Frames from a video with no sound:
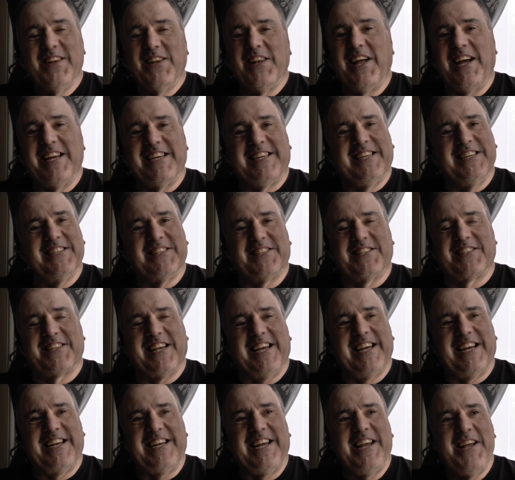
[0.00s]
like I
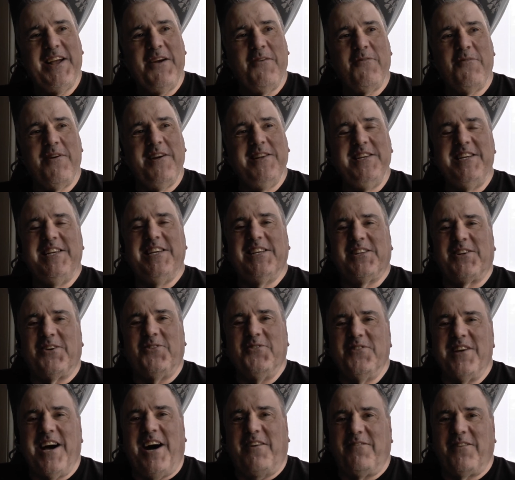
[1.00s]
say, when you
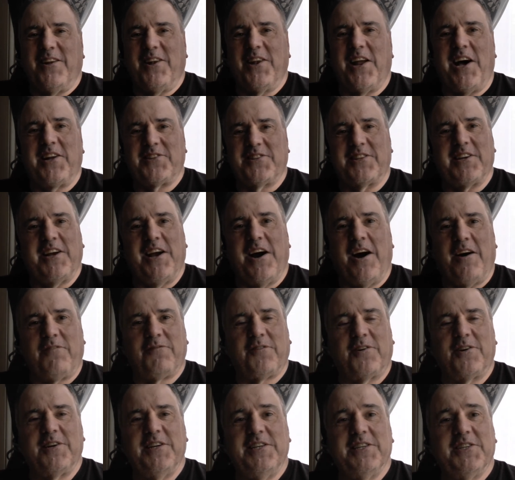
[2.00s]
don't have a lot to
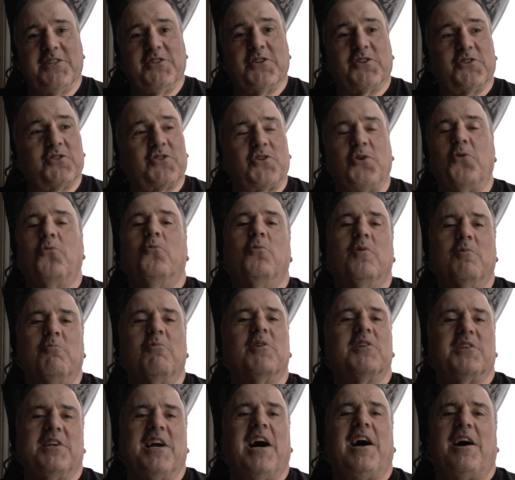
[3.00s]
offer, you just go with
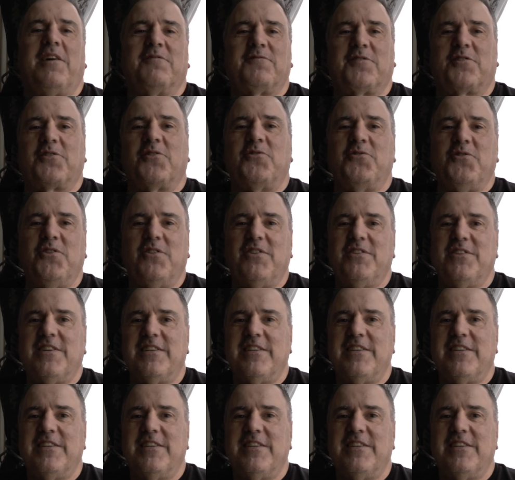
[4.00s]
what you have to.